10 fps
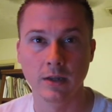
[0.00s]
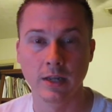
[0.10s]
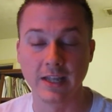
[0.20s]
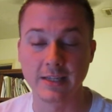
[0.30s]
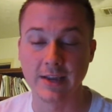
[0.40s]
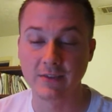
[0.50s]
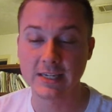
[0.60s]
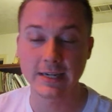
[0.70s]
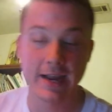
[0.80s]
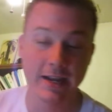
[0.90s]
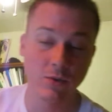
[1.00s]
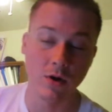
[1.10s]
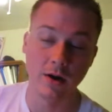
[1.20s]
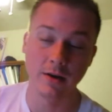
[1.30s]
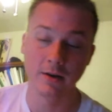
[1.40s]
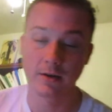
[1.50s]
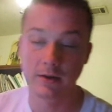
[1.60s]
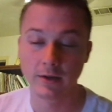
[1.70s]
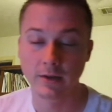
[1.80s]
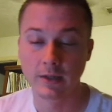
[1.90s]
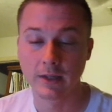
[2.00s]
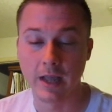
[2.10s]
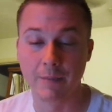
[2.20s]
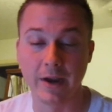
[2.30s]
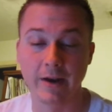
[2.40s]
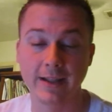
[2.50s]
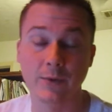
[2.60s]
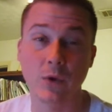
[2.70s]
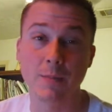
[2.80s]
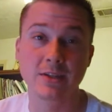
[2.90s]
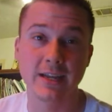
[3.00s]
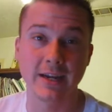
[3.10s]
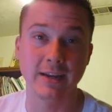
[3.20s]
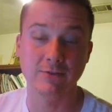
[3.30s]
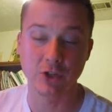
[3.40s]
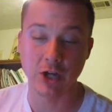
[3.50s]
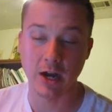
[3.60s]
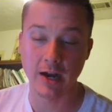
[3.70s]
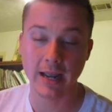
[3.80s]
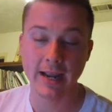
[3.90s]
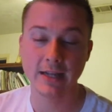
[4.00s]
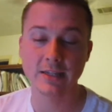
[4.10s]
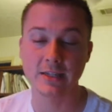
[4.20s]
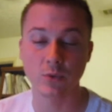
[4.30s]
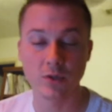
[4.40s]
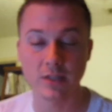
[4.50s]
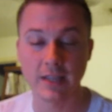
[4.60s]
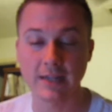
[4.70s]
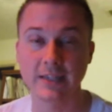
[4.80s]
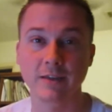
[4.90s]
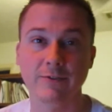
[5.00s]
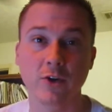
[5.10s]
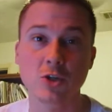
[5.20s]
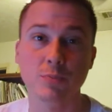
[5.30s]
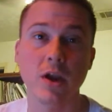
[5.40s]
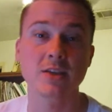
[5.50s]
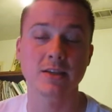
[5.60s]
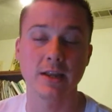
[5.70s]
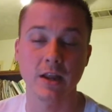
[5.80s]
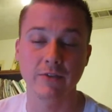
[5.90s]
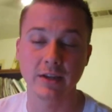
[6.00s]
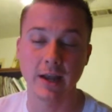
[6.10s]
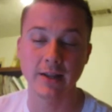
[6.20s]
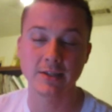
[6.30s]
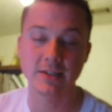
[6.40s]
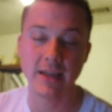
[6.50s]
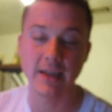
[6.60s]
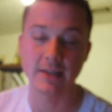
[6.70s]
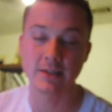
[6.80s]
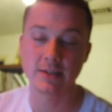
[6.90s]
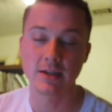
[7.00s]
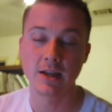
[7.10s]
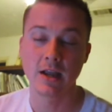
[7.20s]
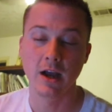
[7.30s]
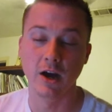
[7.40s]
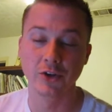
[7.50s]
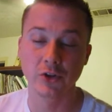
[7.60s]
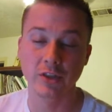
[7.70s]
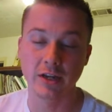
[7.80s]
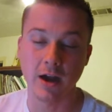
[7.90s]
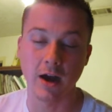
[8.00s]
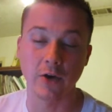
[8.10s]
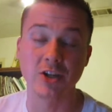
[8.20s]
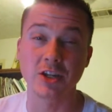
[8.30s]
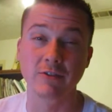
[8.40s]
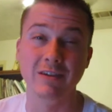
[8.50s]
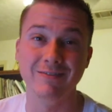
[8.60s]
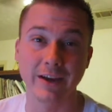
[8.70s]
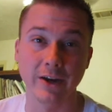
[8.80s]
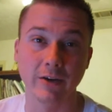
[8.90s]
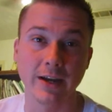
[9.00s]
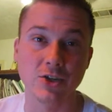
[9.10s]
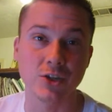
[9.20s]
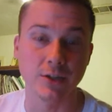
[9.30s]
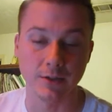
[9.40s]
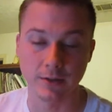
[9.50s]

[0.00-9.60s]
In 1781, a Maryland representative, John Hanson, was elected the first president of the United States under the Congress of Confederation.